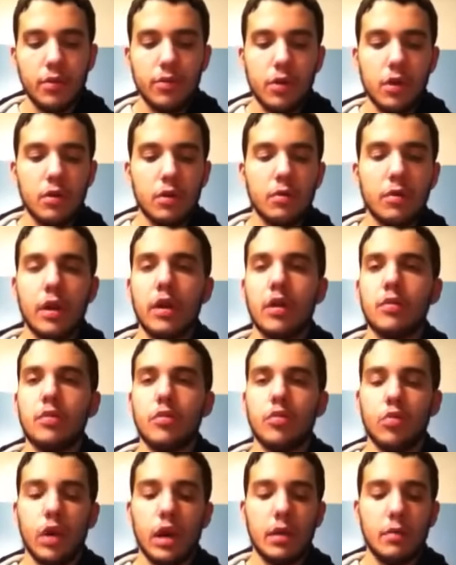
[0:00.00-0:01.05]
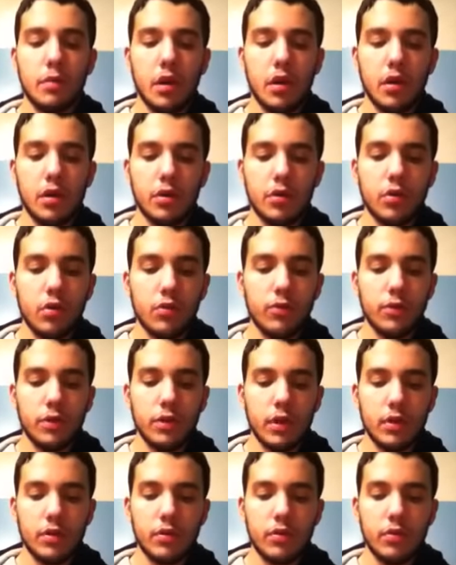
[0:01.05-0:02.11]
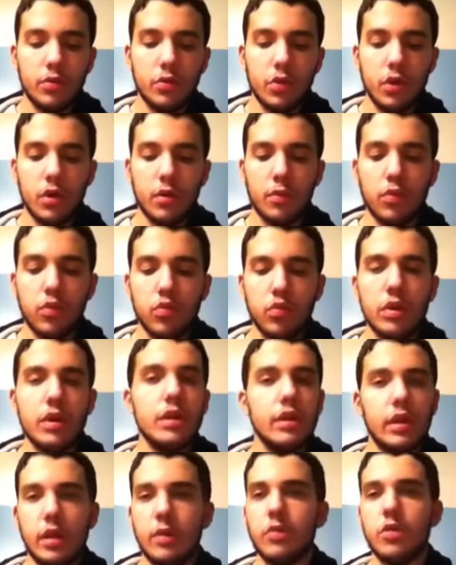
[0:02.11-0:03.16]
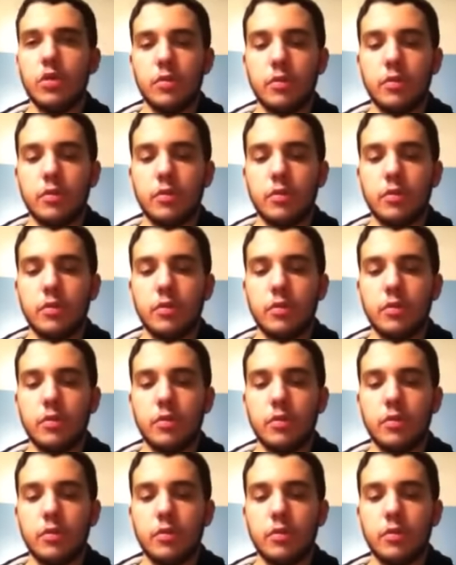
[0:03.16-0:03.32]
Follow it right up with Wade Barrett and Kofi Kingston, who put on a pretty damn